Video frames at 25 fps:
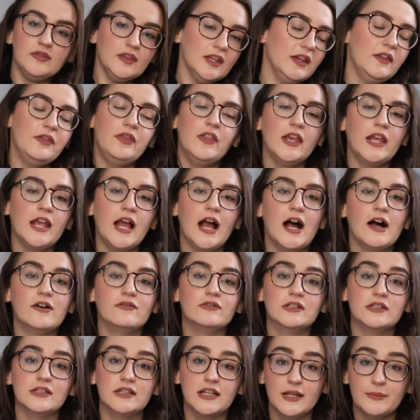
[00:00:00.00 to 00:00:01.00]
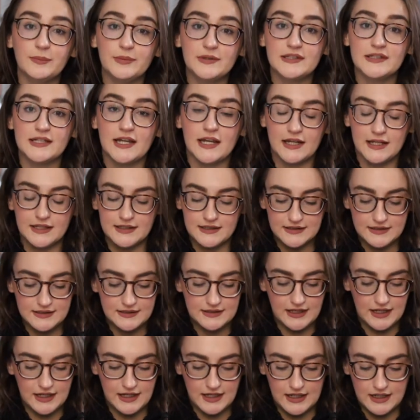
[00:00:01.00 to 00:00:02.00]
and they have lip
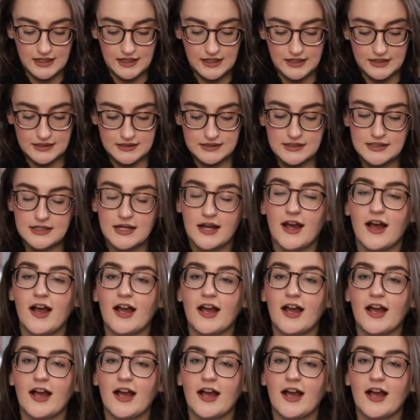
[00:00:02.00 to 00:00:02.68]
stains and